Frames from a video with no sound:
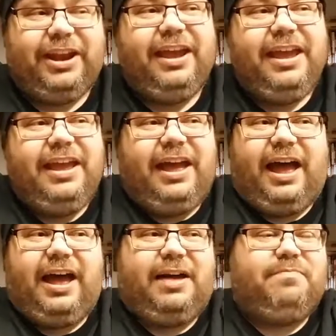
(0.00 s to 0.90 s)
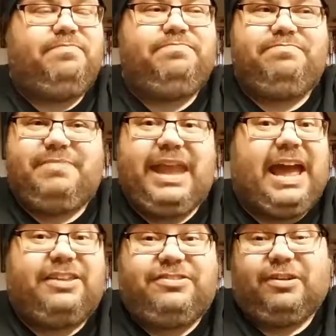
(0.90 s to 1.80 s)
You know,
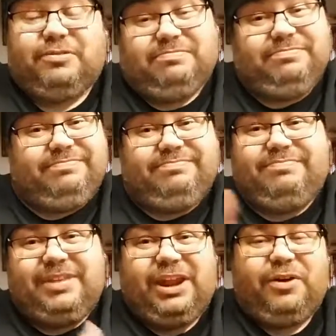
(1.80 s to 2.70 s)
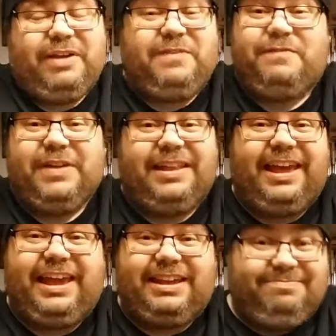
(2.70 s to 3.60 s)
if you feel like it,
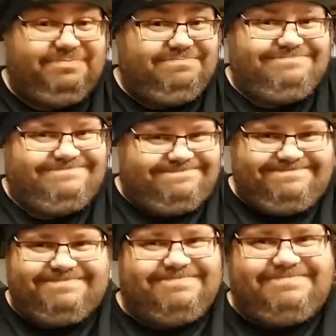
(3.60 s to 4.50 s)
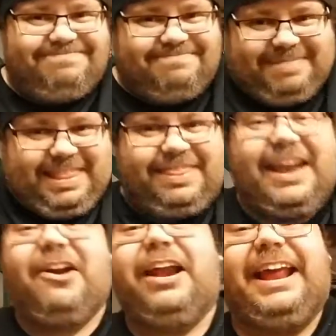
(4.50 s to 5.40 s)
there it
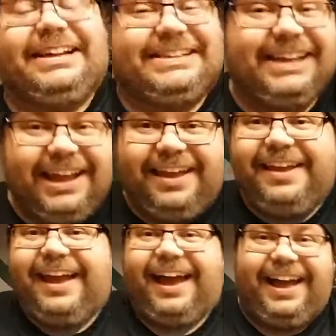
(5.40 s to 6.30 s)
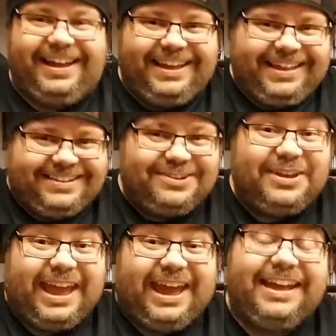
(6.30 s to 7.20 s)
is.
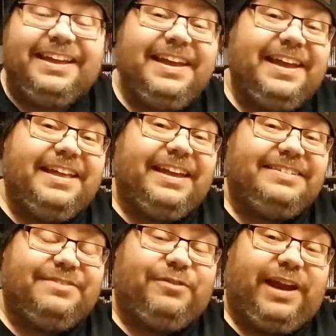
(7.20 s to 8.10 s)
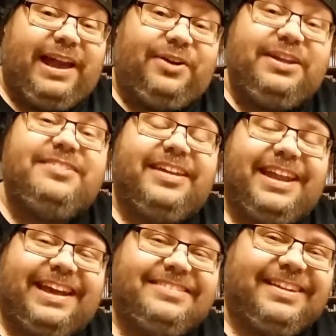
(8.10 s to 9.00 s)
That's it for now. See you next time.